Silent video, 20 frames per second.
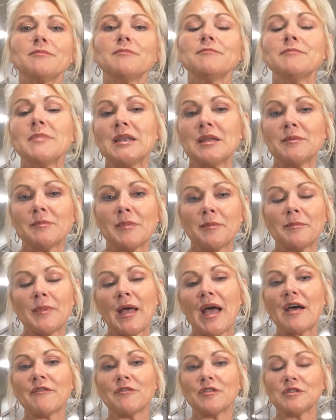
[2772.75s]
minimum
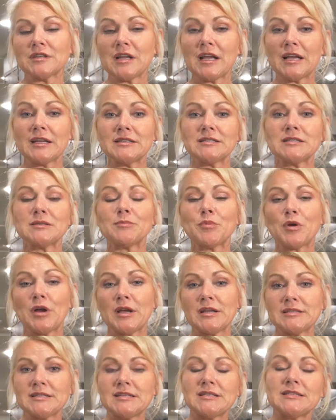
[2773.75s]
advertised
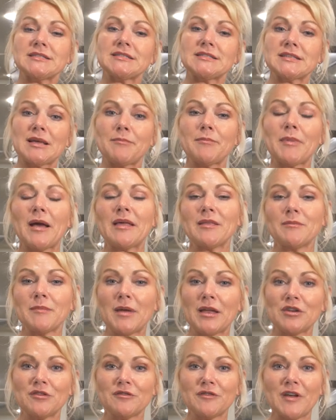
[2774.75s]
pricing set by the
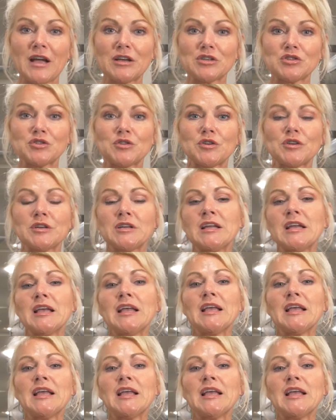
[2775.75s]
manufacturer,